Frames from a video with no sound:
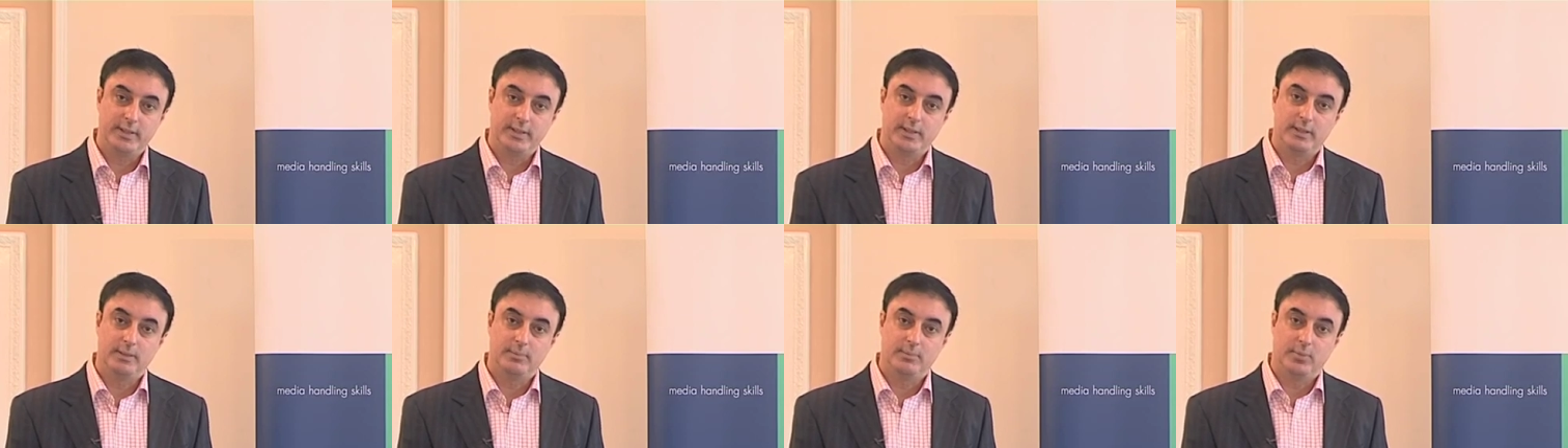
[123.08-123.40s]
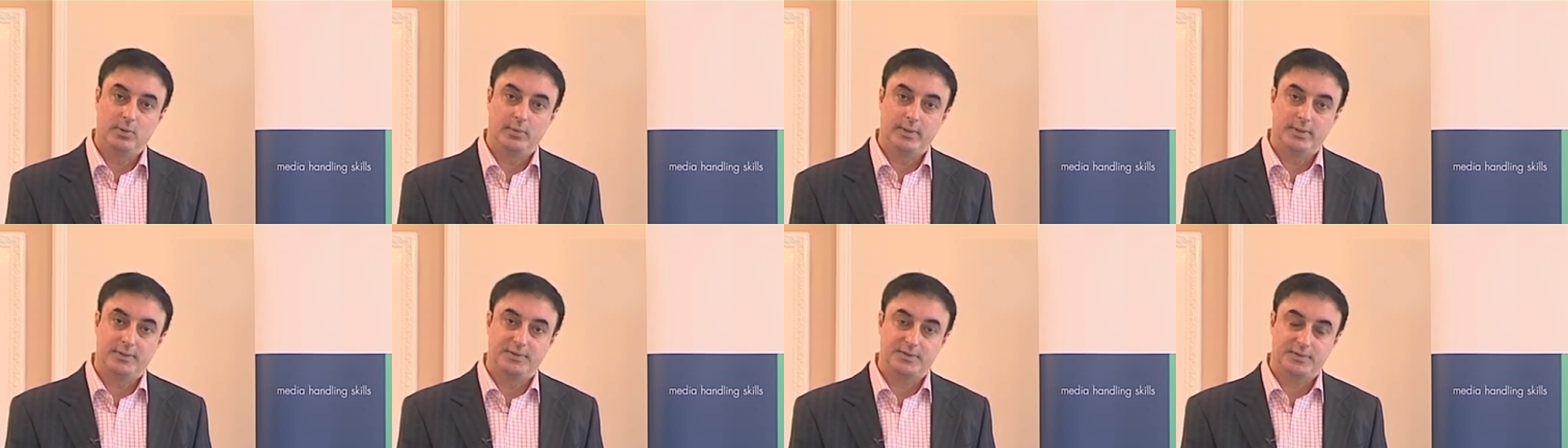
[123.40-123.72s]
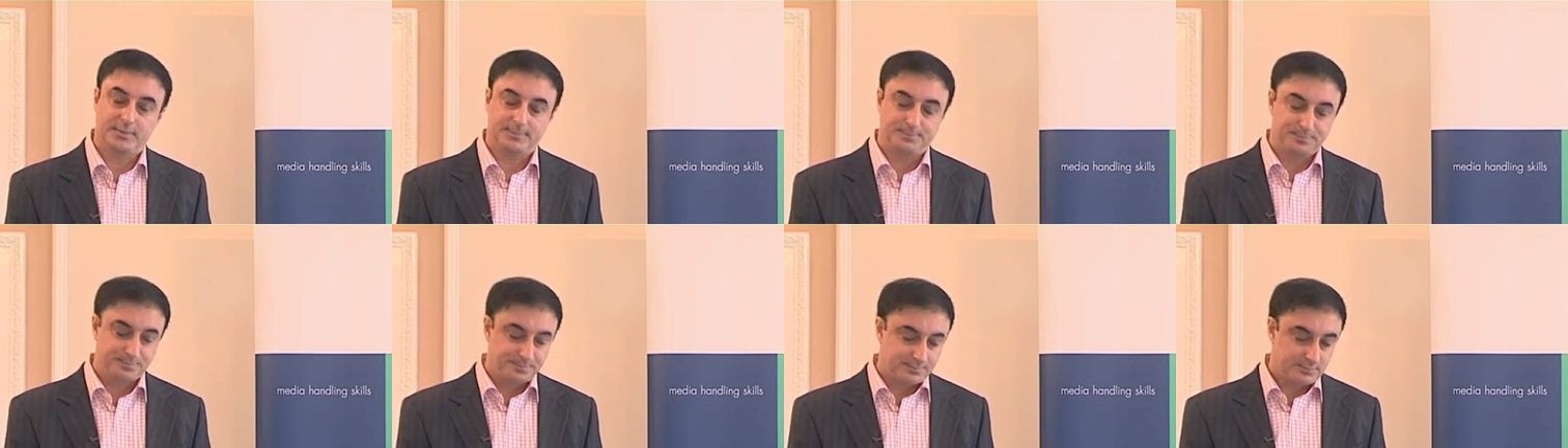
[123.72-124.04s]
key
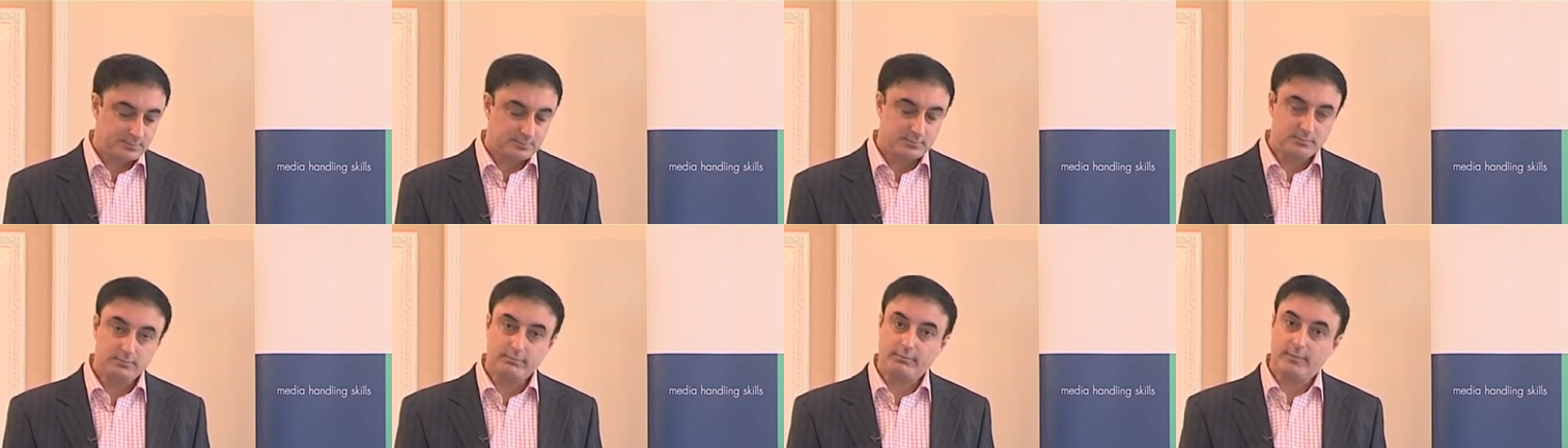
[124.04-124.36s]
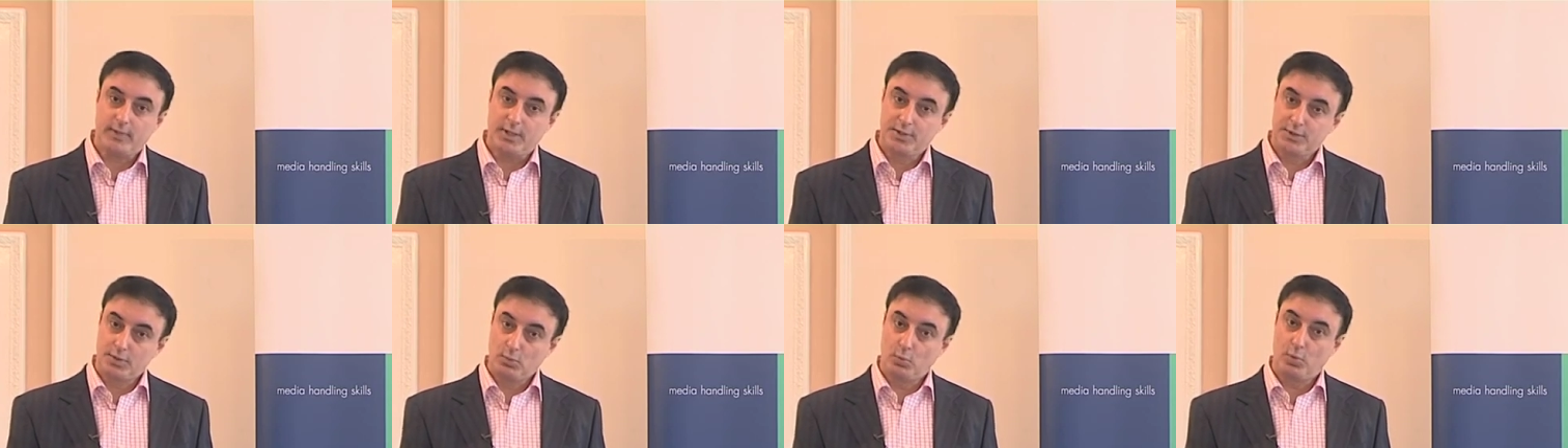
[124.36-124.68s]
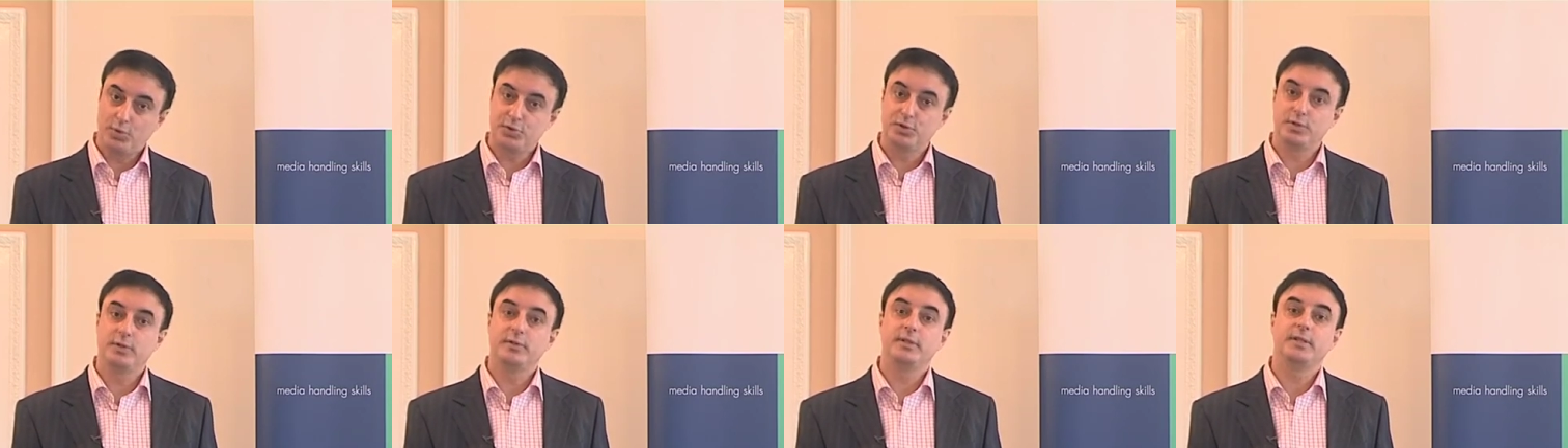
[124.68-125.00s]
points. So
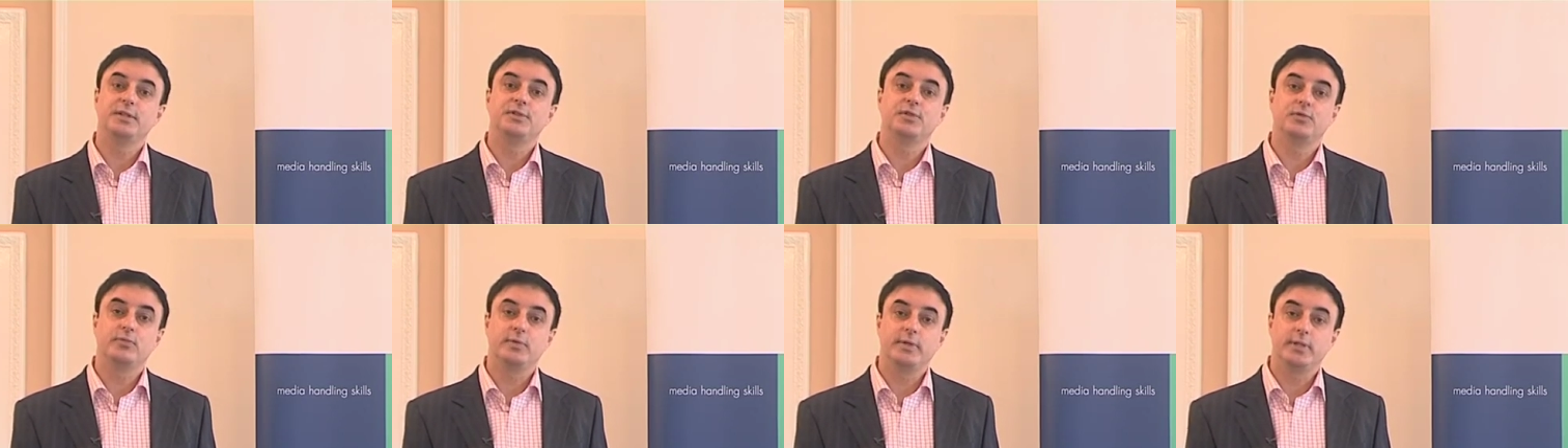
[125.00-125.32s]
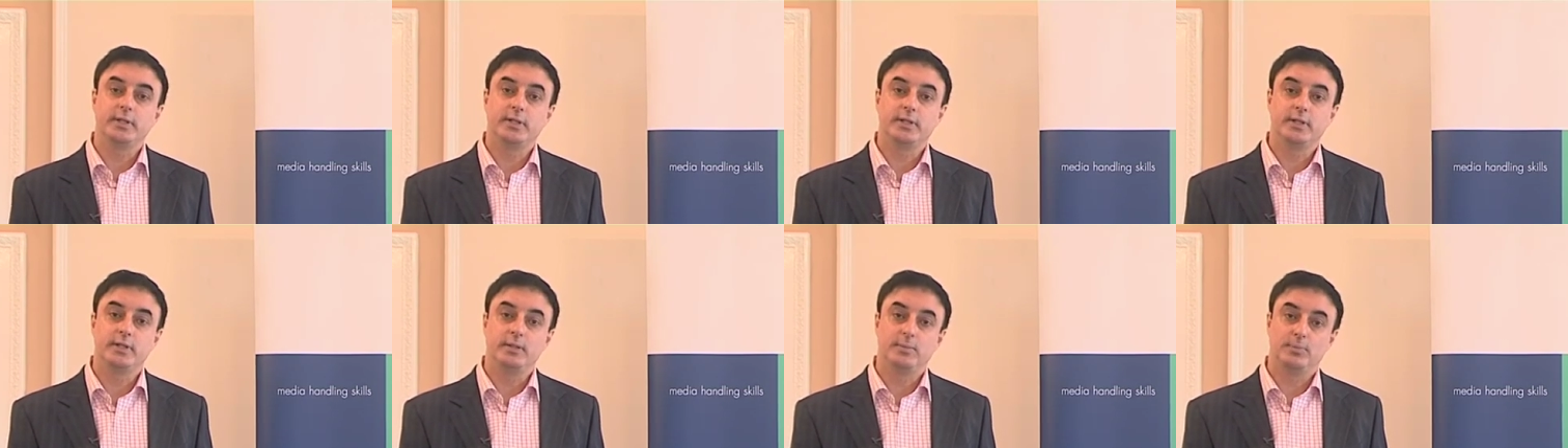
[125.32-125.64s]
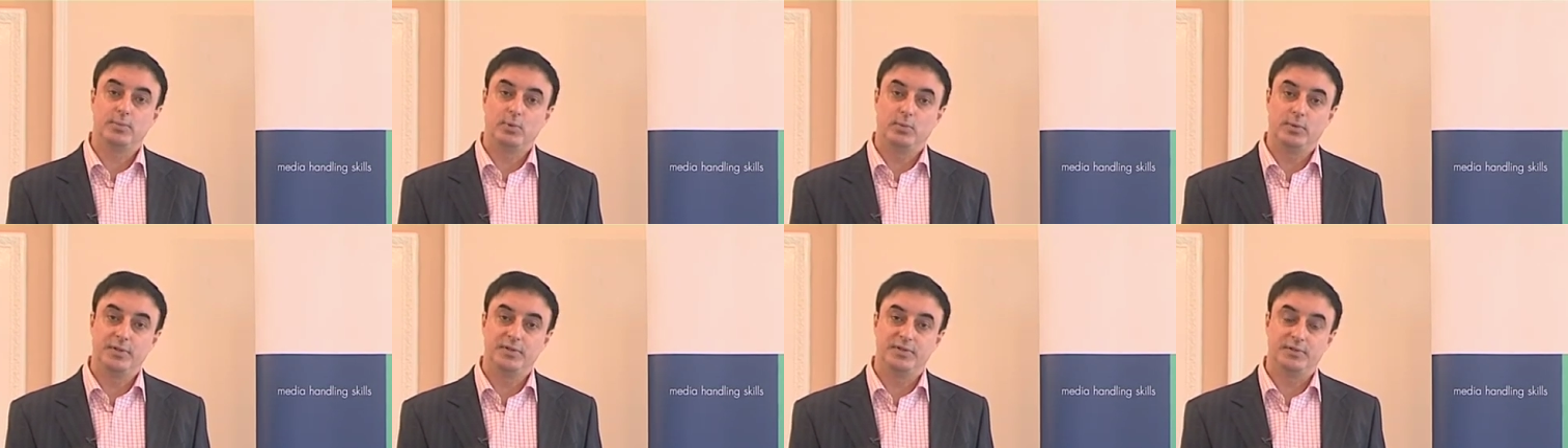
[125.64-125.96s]
what should these 3 key
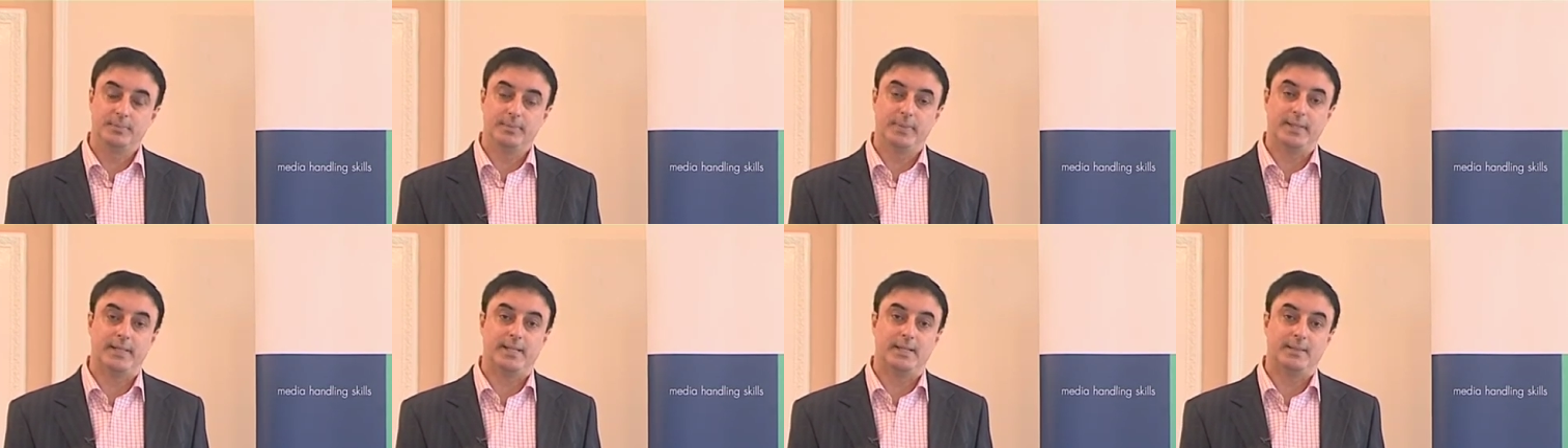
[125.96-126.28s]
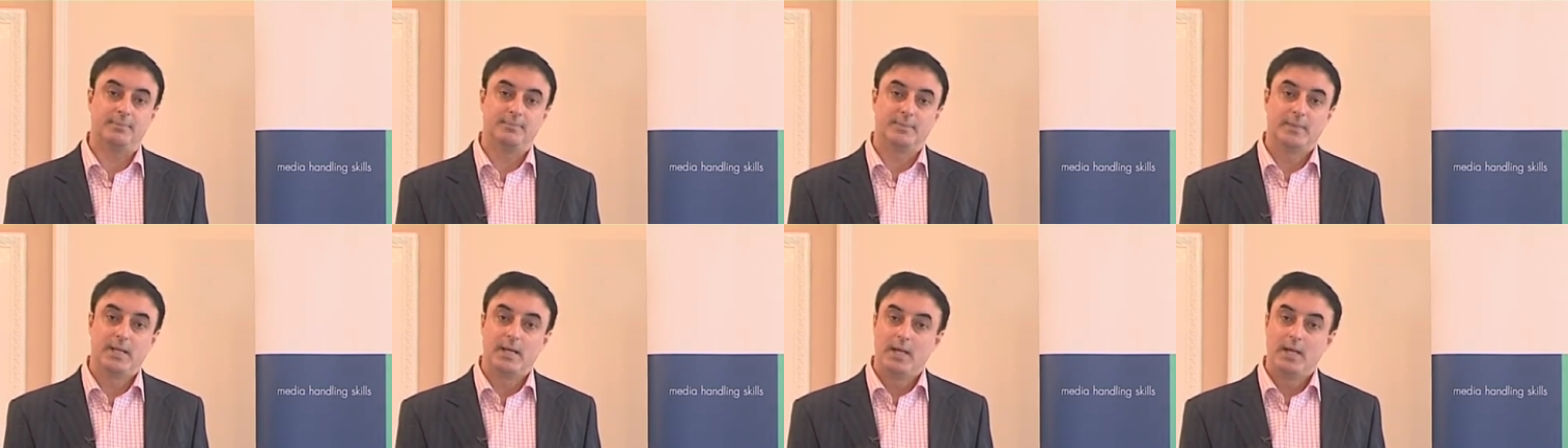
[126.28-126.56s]
points be?